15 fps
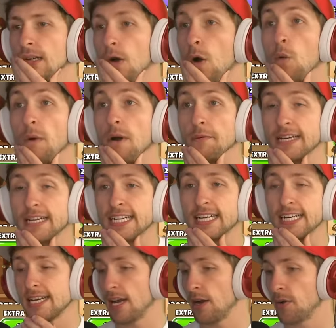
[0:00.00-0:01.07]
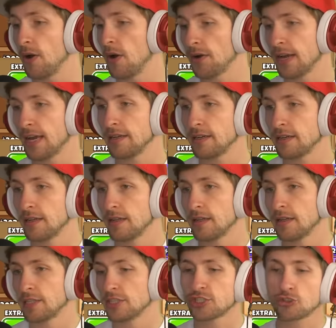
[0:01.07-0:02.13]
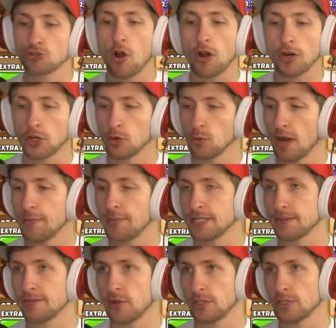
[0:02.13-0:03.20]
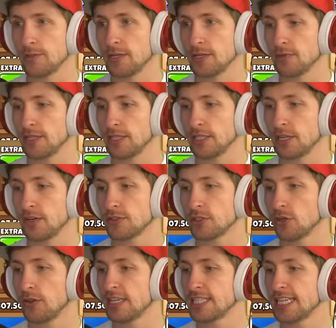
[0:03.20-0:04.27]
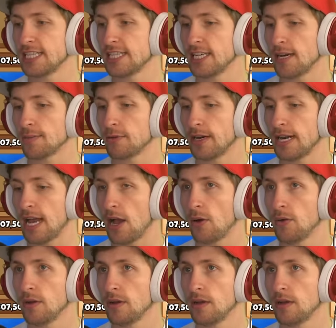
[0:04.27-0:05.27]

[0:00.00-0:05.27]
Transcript: Oh, wait, we can get it now. Okay. Stronger weapons have also been really nerfed. So let's get the upgrade now.